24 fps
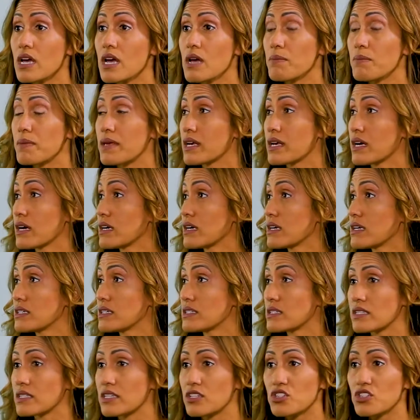
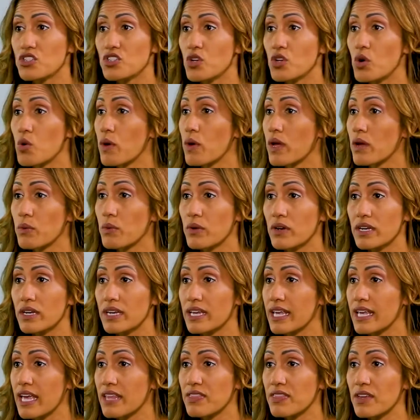because there's no way we're going to
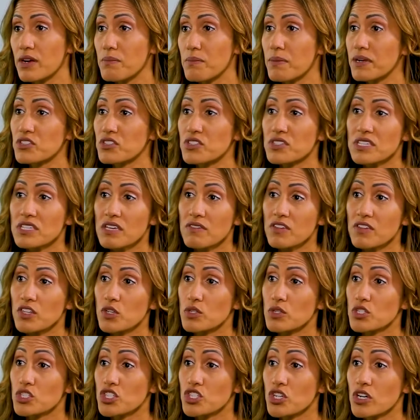get there by just giving you a
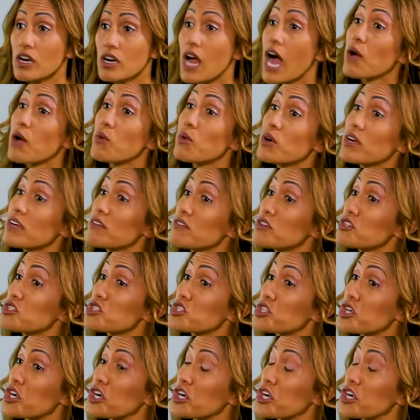shirt. I will give you a shirt.